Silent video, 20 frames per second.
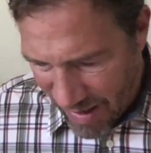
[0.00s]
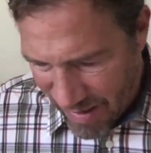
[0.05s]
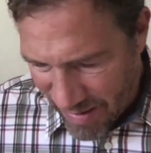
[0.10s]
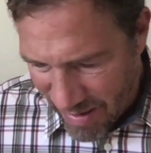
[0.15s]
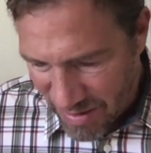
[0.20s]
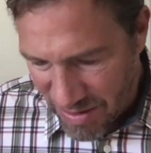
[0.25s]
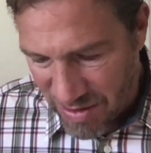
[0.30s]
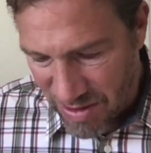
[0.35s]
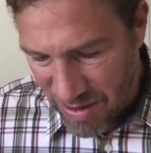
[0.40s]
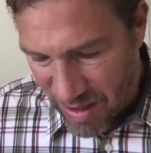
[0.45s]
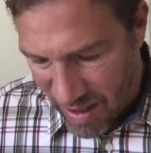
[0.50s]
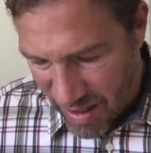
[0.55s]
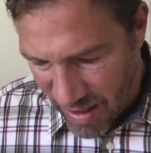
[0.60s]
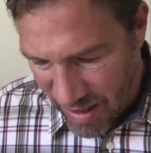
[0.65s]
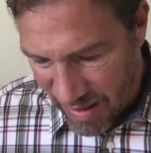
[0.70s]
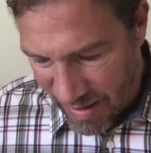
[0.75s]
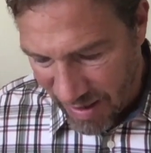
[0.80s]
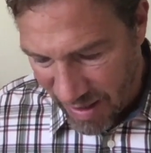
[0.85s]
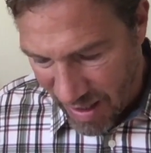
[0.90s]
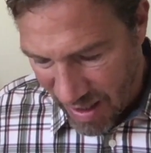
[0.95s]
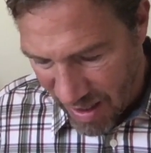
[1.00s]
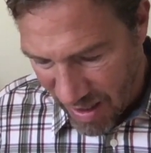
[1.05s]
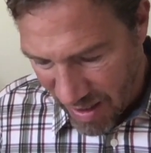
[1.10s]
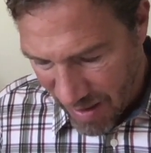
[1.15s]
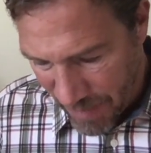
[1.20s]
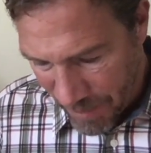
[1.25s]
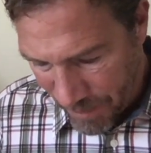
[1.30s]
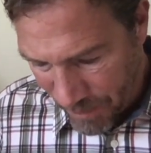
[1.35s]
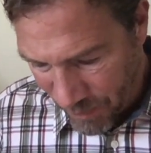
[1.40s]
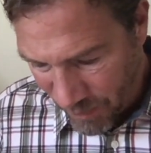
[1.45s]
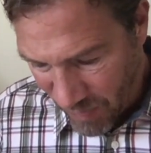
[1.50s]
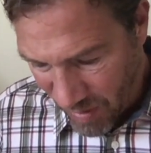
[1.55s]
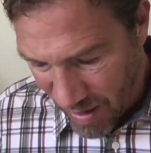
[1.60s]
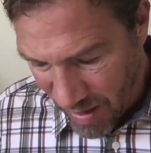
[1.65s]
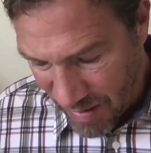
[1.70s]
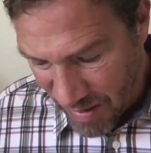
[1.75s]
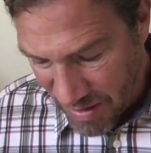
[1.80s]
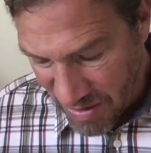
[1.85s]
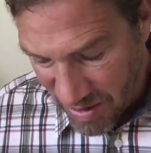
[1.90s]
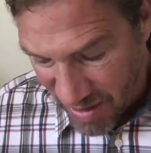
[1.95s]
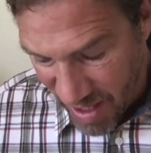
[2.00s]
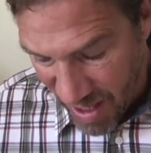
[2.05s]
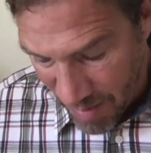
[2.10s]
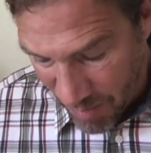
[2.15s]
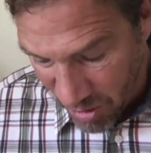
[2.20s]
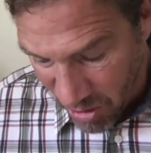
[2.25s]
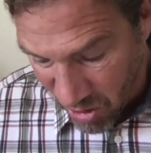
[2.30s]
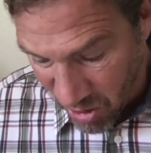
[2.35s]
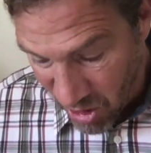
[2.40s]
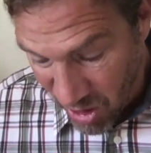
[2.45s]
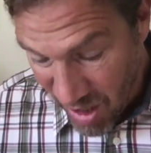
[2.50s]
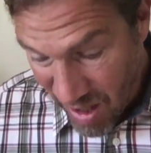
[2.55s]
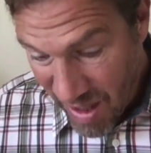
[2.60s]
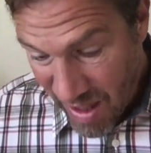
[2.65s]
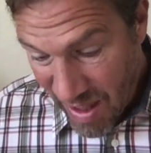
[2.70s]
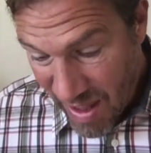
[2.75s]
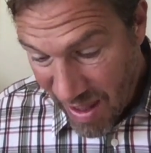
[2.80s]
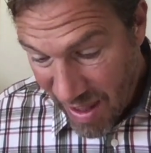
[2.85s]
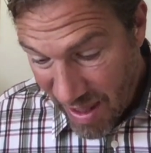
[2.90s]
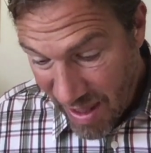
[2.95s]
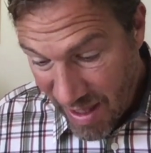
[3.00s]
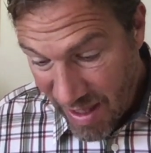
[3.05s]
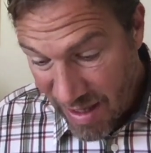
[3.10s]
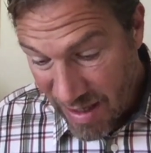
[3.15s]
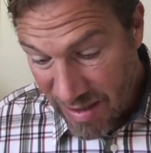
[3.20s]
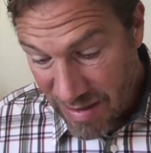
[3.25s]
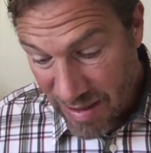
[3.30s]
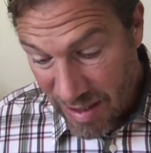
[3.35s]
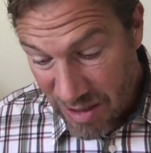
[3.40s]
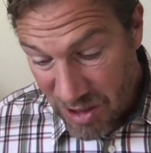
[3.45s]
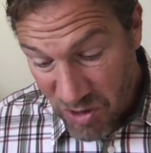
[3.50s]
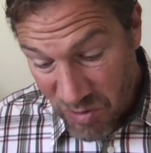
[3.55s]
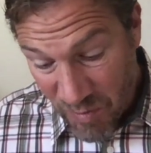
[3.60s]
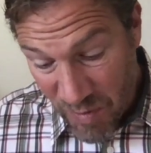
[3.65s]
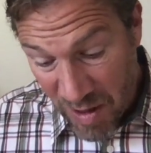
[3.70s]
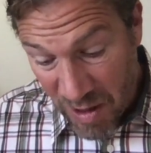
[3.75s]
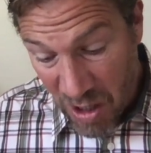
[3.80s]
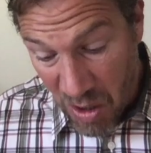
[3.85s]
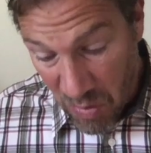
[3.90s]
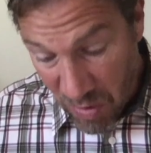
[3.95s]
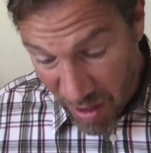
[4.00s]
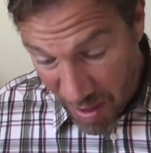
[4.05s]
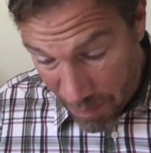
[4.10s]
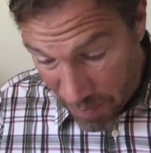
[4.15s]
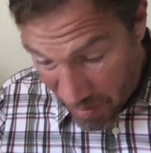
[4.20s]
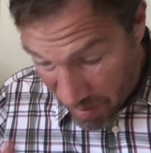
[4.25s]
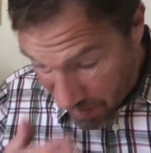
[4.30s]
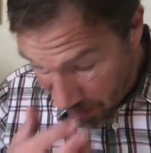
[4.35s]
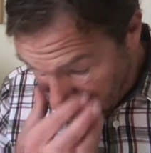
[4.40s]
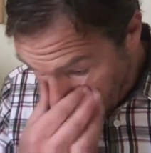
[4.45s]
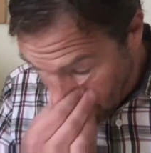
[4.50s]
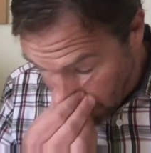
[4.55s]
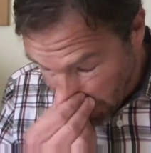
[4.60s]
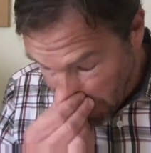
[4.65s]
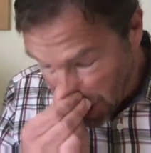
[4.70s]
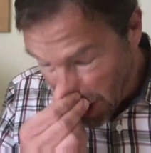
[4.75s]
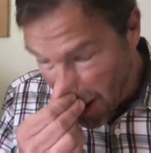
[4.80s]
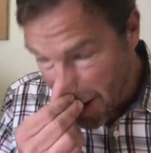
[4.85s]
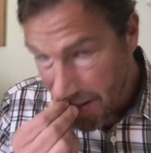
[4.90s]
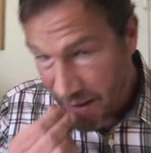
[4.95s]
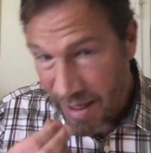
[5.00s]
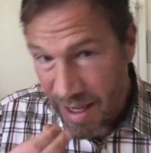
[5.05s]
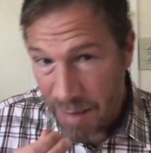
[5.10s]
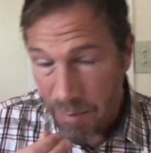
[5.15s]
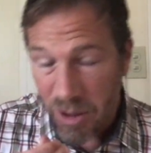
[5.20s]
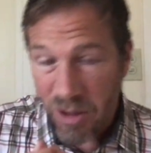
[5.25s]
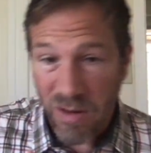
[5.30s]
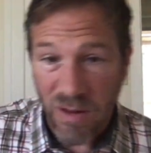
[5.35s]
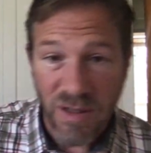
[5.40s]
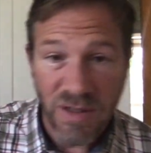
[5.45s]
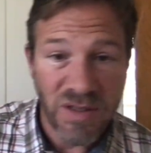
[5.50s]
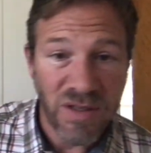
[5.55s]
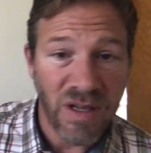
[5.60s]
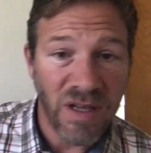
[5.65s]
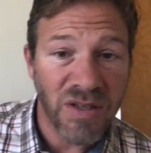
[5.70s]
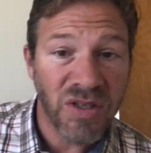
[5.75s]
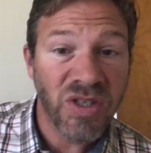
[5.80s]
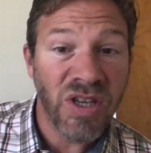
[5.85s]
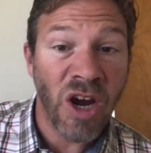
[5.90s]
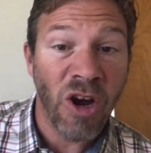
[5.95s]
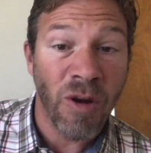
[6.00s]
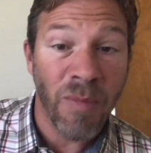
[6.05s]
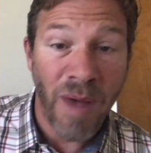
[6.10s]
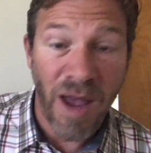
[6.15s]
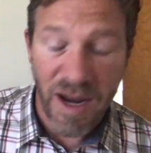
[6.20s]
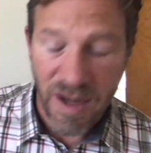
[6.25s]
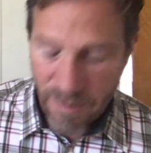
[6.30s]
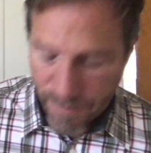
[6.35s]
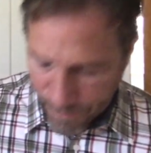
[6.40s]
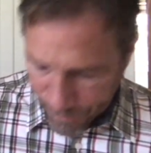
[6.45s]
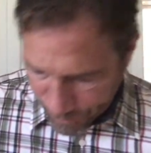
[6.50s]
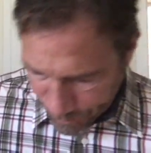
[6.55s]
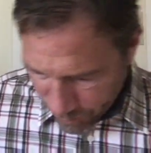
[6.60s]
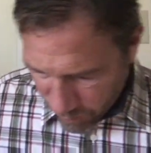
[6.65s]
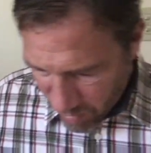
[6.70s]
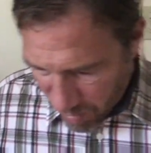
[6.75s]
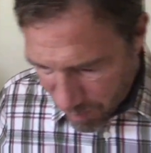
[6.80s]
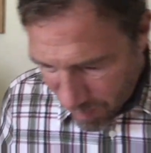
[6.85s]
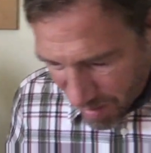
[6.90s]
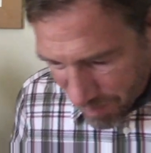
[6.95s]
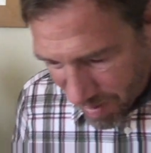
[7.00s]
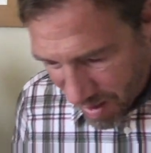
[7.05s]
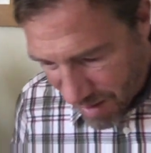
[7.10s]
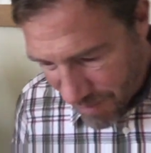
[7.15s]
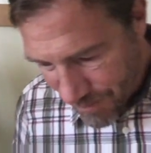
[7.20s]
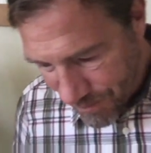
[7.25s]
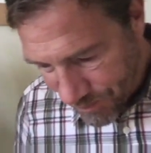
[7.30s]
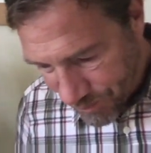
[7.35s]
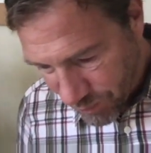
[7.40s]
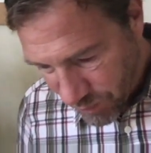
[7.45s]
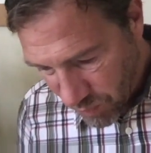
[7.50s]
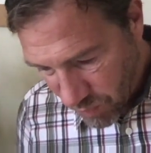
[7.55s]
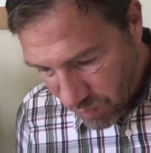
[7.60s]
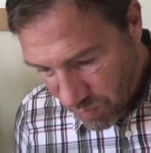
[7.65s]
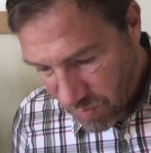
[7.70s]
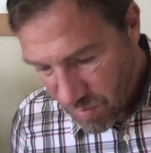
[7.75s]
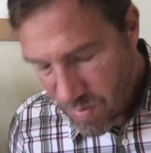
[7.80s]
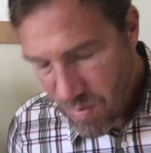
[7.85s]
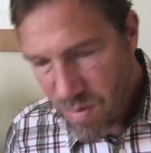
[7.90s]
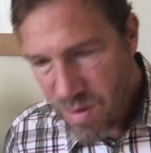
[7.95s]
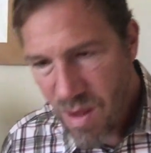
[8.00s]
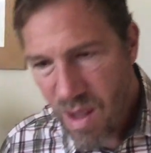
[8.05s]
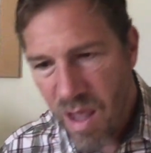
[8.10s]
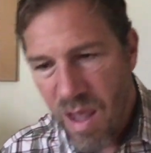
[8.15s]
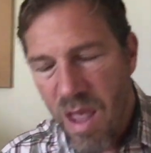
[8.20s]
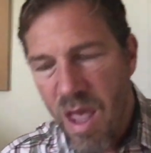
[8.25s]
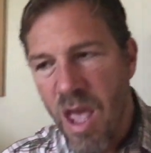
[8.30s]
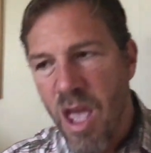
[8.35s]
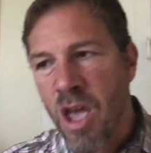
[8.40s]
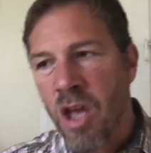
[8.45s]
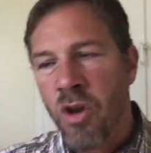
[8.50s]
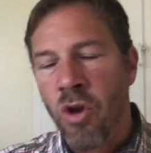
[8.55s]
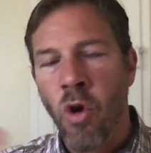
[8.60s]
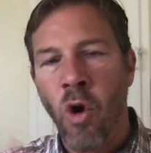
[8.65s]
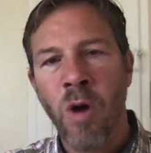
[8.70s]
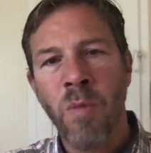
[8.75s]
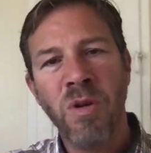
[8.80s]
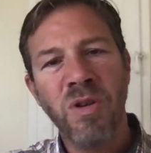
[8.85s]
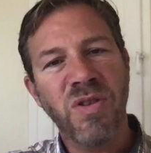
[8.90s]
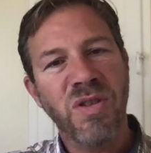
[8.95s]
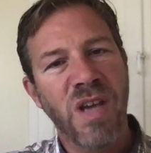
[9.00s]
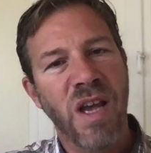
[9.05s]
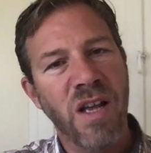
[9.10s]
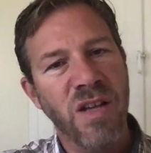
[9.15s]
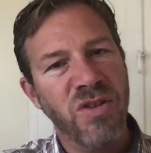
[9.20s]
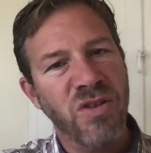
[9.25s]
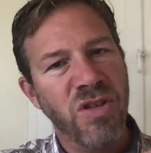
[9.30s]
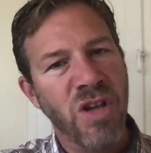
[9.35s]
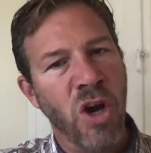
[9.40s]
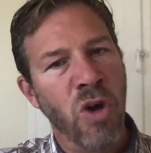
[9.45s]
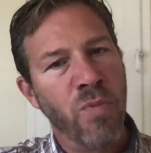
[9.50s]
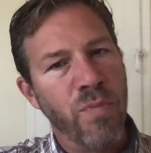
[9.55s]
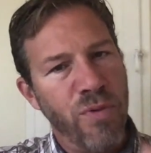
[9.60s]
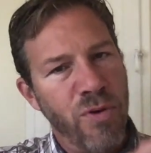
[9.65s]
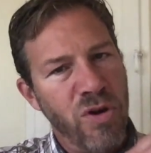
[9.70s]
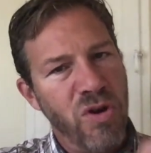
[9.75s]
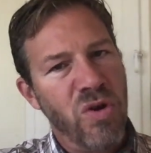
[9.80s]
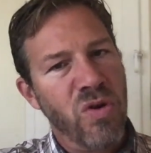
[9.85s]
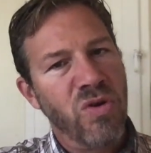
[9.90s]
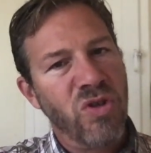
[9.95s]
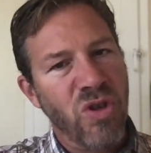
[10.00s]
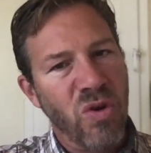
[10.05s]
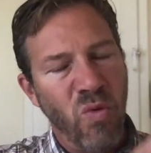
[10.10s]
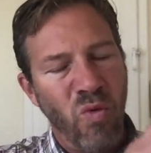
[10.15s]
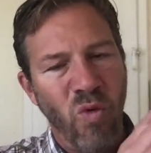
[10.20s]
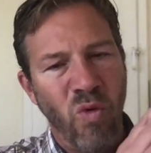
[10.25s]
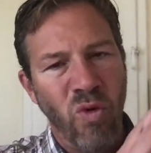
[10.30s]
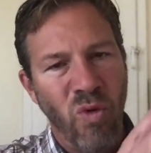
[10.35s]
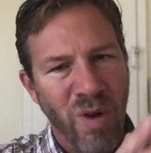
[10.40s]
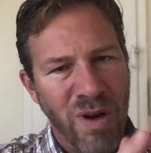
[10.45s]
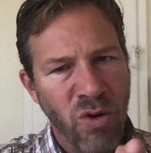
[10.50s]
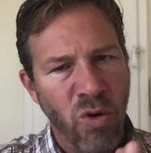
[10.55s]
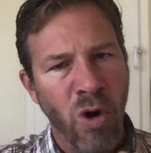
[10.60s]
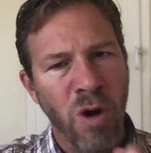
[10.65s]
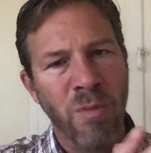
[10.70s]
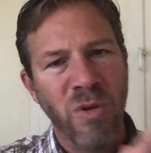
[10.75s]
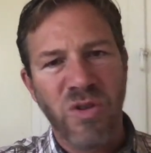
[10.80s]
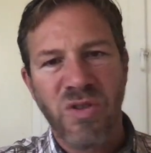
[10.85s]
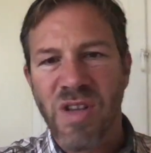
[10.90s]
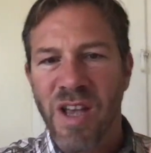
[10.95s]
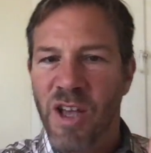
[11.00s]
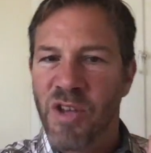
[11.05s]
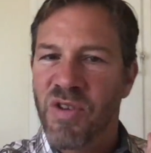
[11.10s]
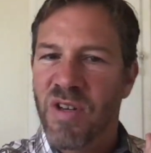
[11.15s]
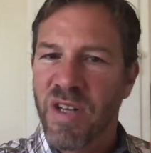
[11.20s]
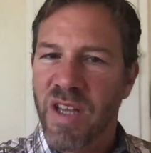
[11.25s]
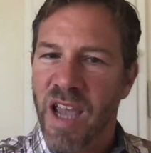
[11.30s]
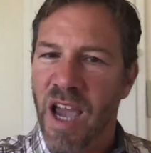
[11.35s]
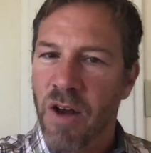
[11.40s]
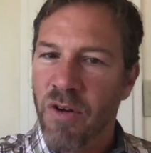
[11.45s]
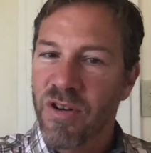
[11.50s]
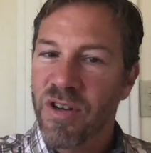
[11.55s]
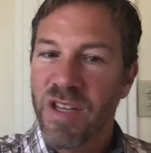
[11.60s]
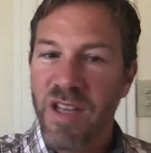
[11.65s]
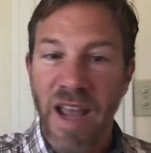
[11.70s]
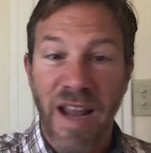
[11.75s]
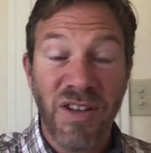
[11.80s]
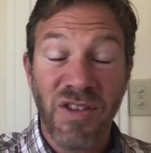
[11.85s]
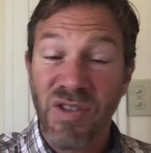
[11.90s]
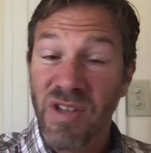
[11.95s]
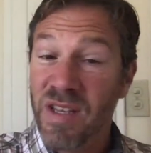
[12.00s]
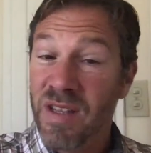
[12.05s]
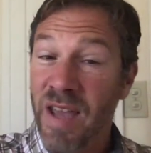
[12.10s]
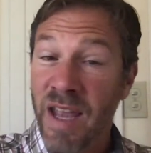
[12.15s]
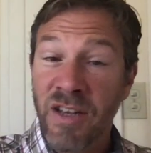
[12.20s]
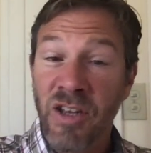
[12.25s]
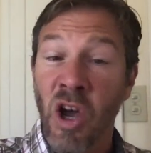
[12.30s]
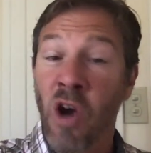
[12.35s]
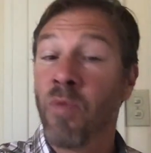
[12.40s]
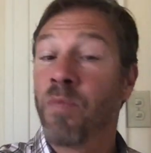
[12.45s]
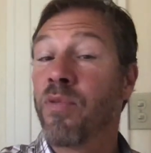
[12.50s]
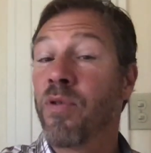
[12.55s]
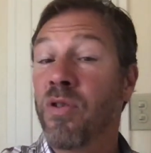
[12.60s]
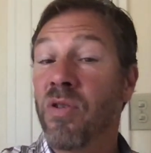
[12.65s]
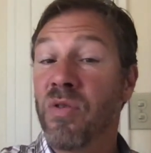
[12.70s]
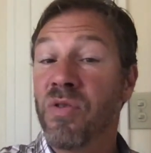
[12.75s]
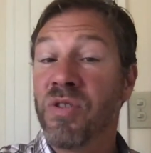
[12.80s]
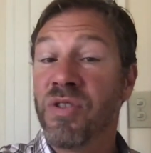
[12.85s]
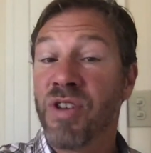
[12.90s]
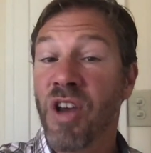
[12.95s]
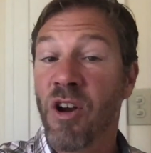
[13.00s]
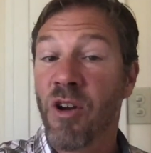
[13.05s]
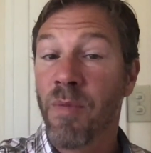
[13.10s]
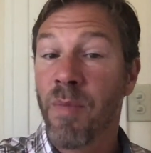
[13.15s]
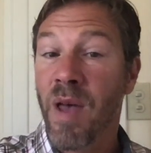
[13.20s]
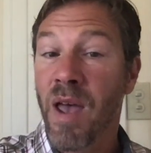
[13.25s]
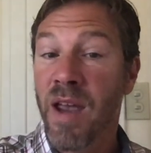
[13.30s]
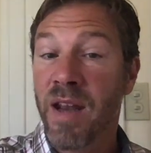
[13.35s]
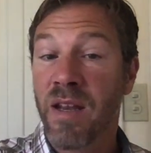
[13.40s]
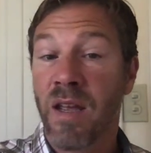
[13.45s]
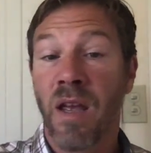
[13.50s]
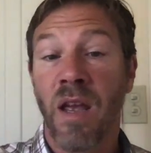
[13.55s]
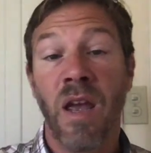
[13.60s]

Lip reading: this chemical is a sphingolipid, or sorry, the chemical is a ceramide. My bad. Normal cells don't produce. When normal cells encounter THC, they don't produce ceramide,